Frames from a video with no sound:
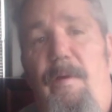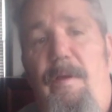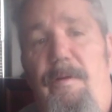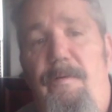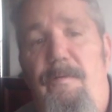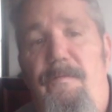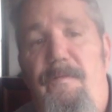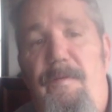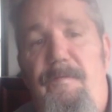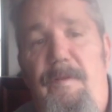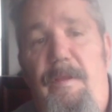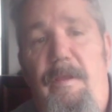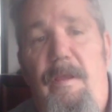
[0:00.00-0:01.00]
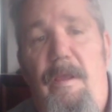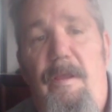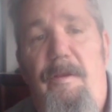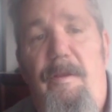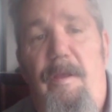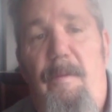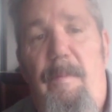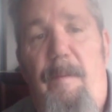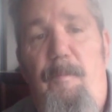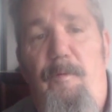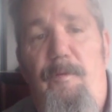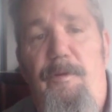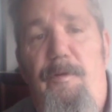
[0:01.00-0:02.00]
150 to come
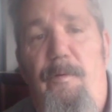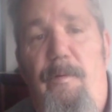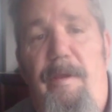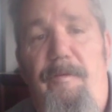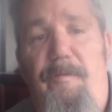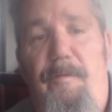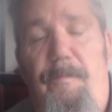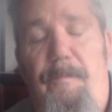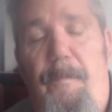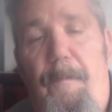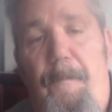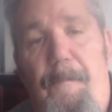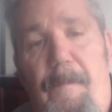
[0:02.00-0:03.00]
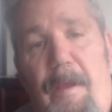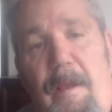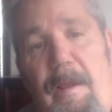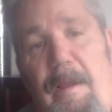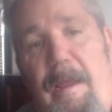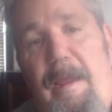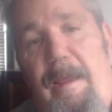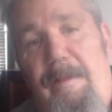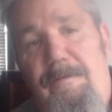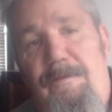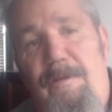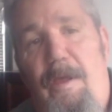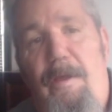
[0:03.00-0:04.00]
up with a duration.
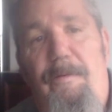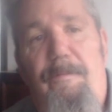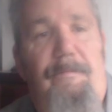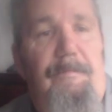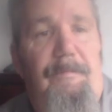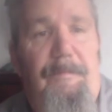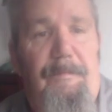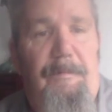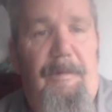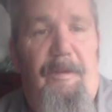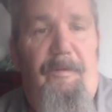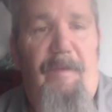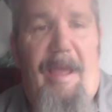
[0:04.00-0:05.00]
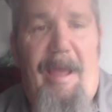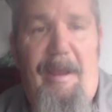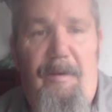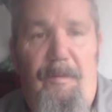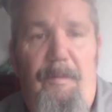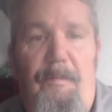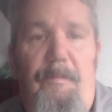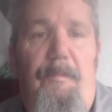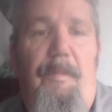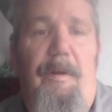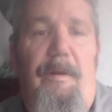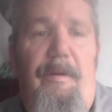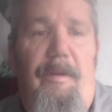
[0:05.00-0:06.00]
It's not exact,
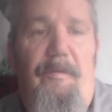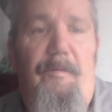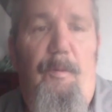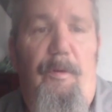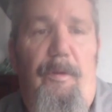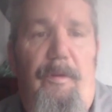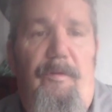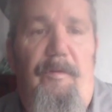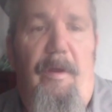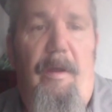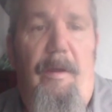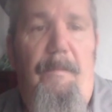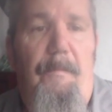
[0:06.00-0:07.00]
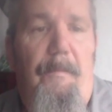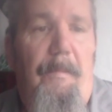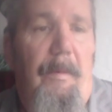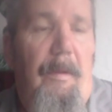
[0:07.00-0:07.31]
but it does a pretty good job.